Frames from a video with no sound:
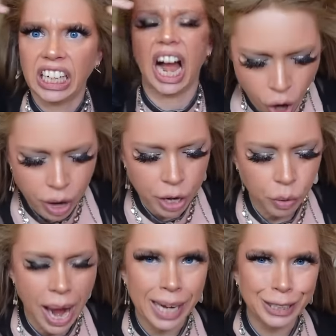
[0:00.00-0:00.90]
All right, you
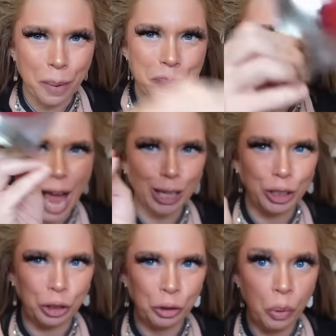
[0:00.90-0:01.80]
guys, back
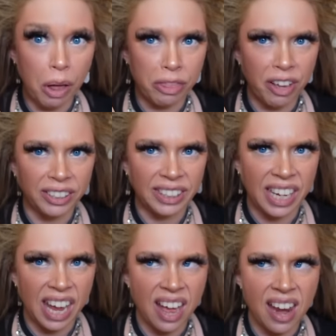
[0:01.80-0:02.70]
to the
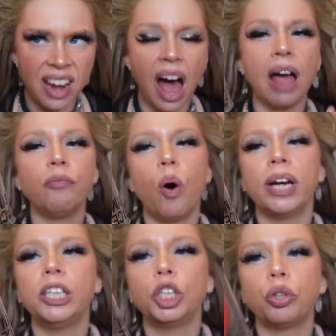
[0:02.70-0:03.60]
skin. I've
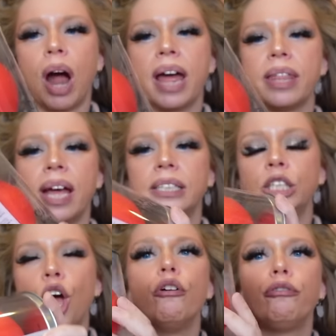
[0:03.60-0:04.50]
wanted to try this
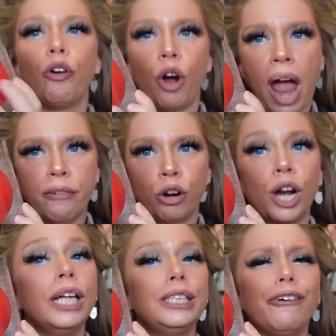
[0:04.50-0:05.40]
forever.
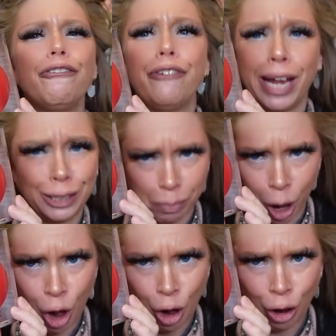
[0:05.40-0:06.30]
It's a face
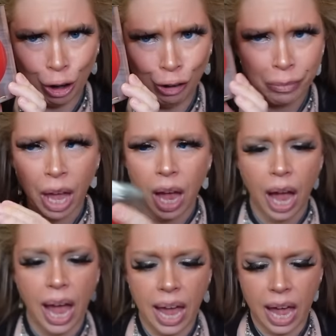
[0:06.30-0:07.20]
ball
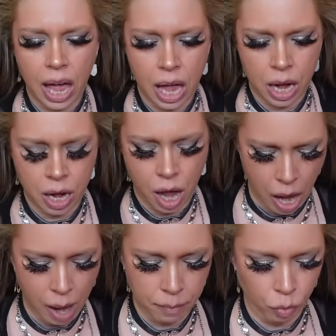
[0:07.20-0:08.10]
and
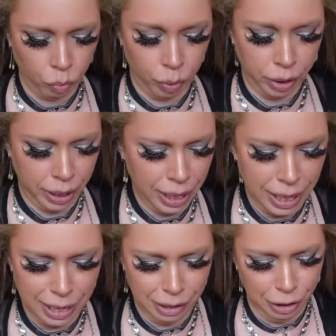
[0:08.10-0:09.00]
I'm
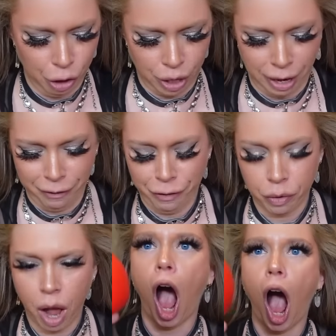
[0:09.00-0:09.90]
really looking
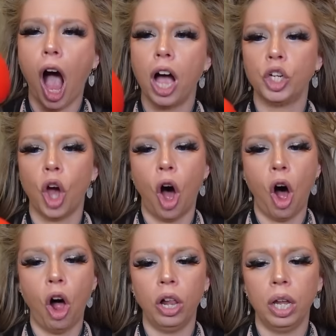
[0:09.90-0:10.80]
for
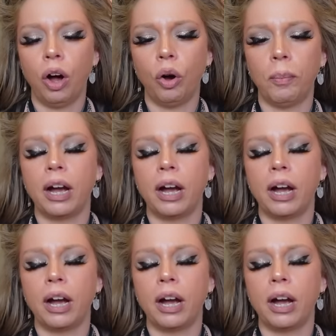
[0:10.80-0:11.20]
y'all. Oh my